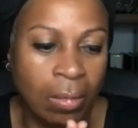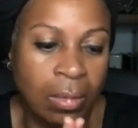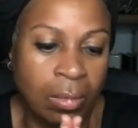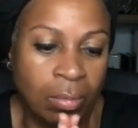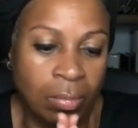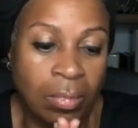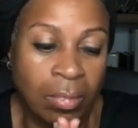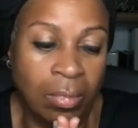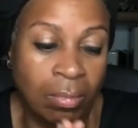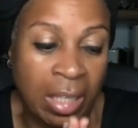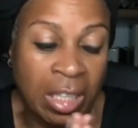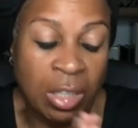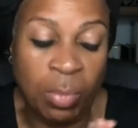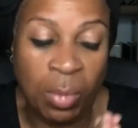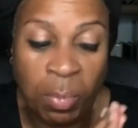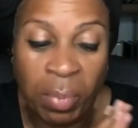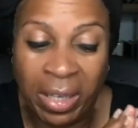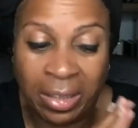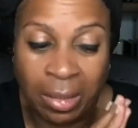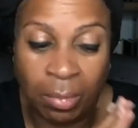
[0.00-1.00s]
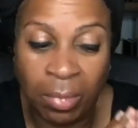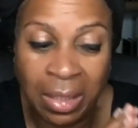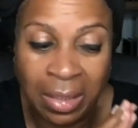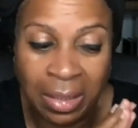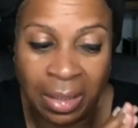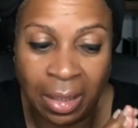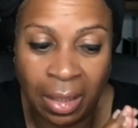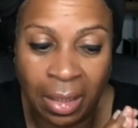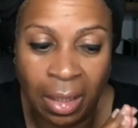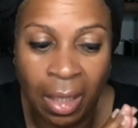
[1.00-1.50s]
makes me
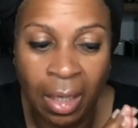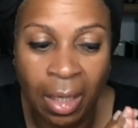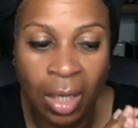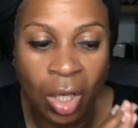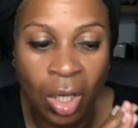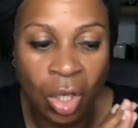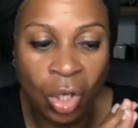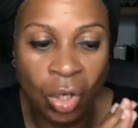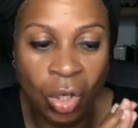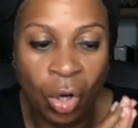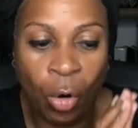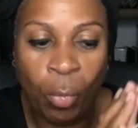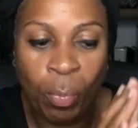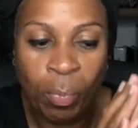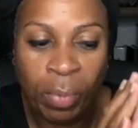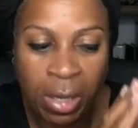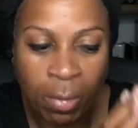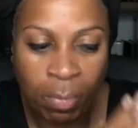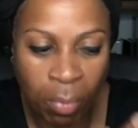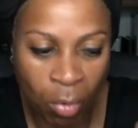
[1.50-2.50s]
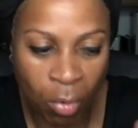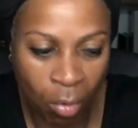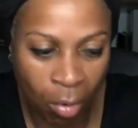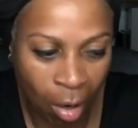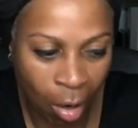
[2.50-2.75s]
pessimistic. People